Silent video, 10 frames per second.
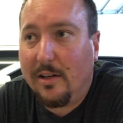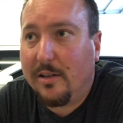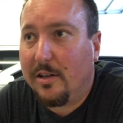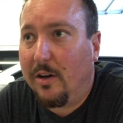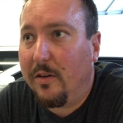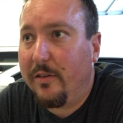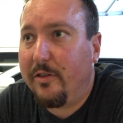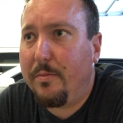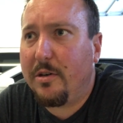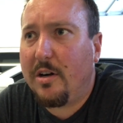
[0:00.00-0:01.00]
So the
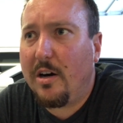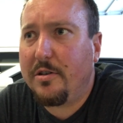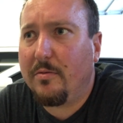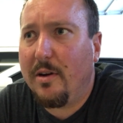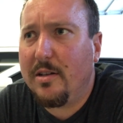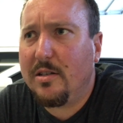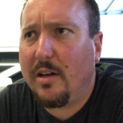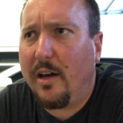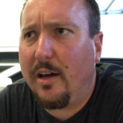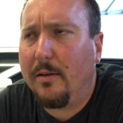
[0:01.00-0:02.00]
supercharger runs,
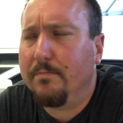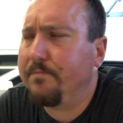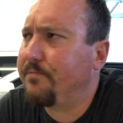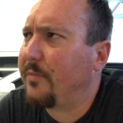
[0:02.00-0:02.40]
I